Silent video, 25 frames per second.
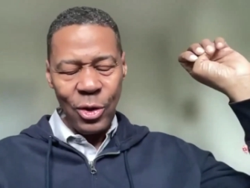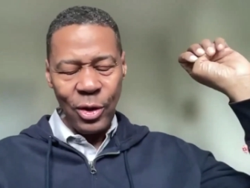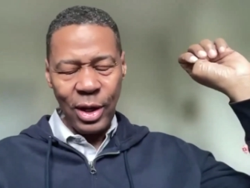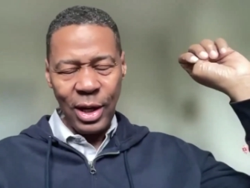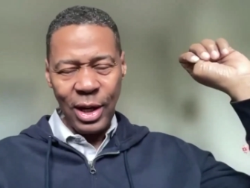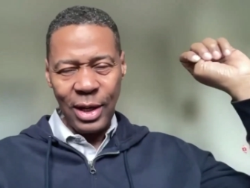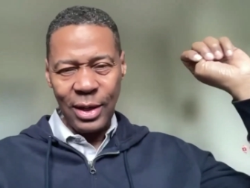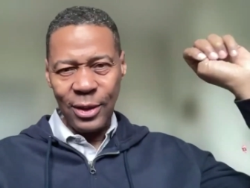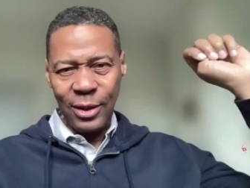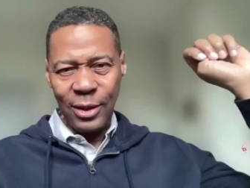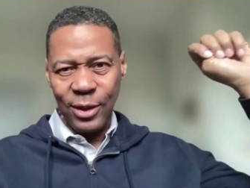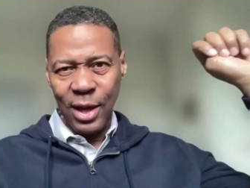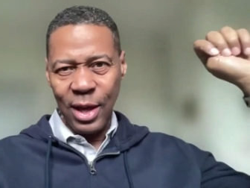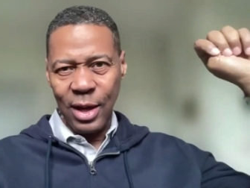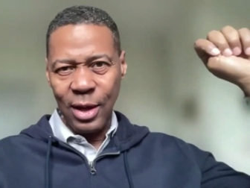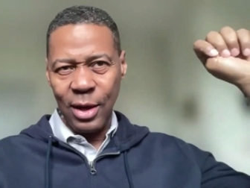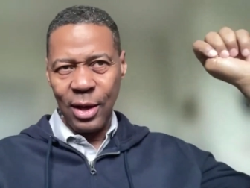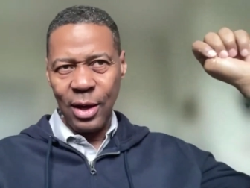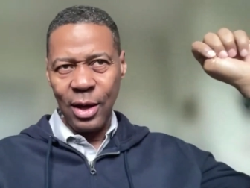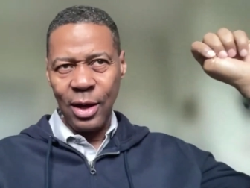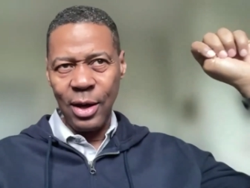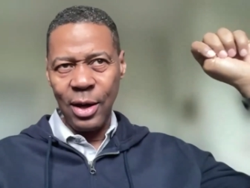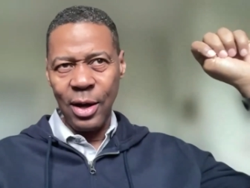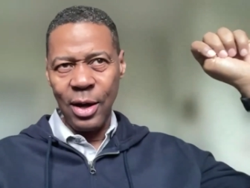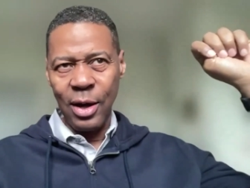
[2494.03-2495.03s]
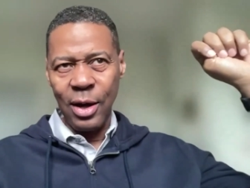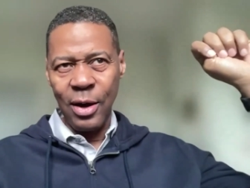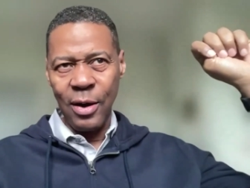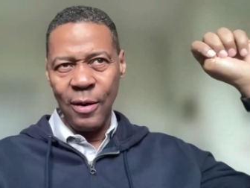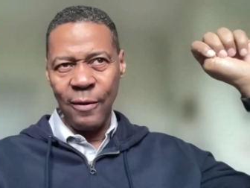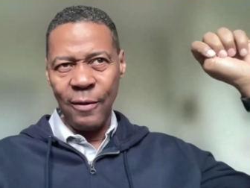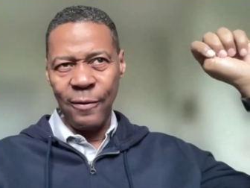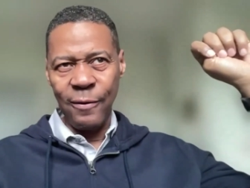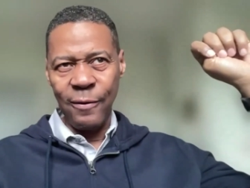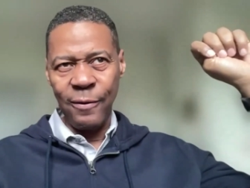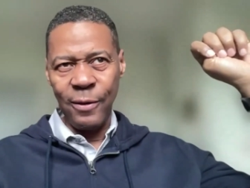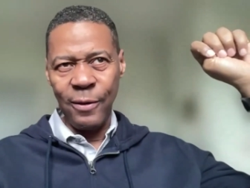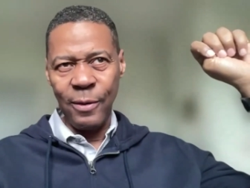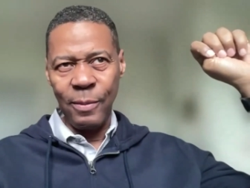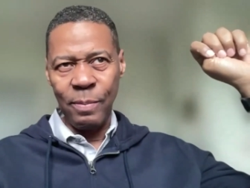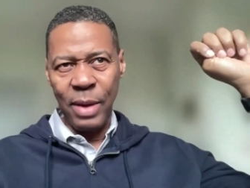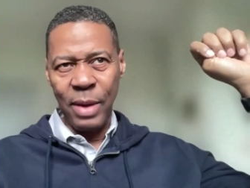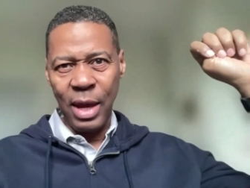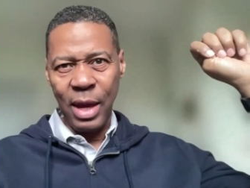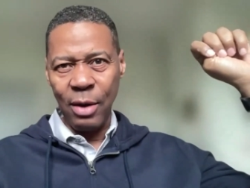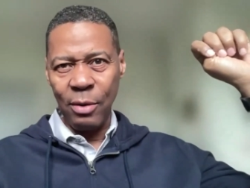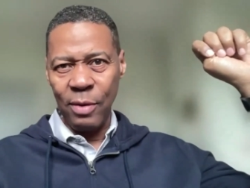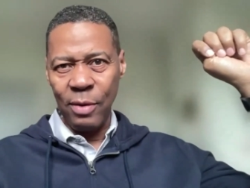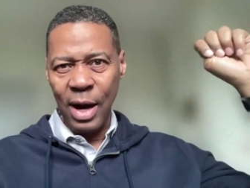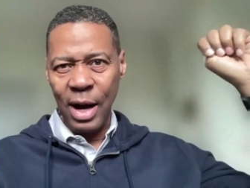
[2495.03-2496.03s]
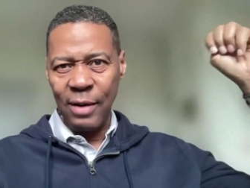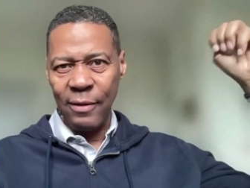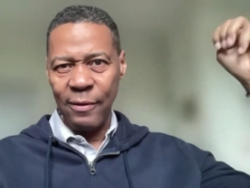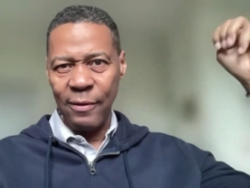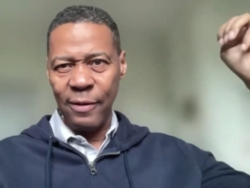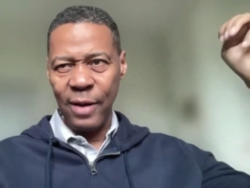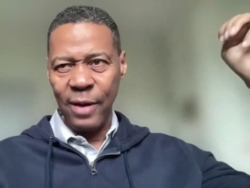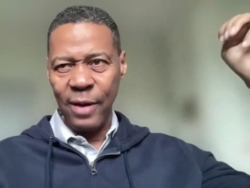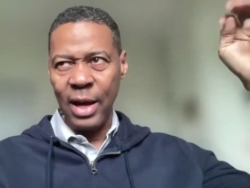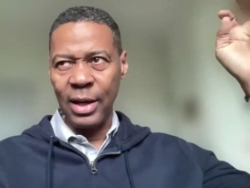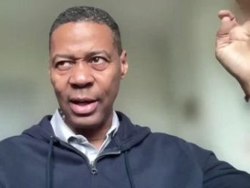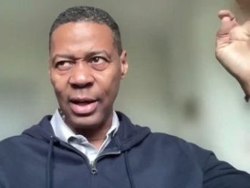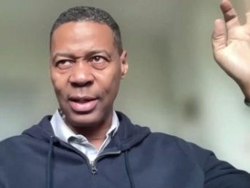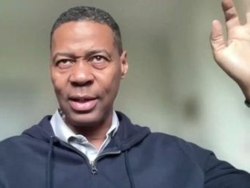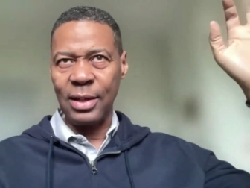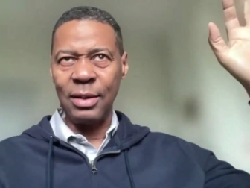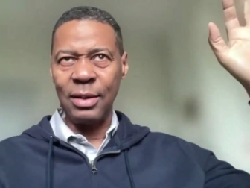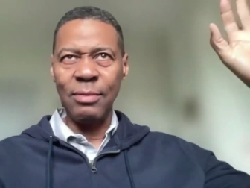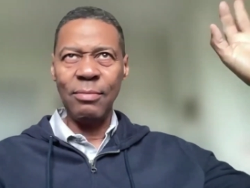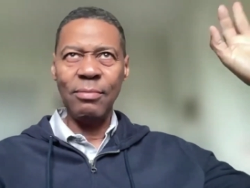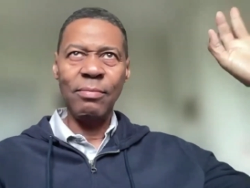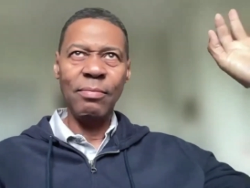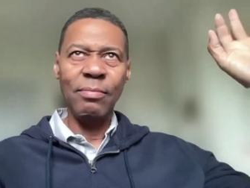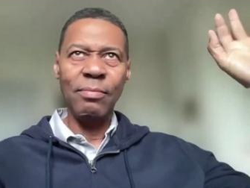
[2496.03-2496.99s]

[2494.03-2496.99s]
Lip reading: you can think of being relevant,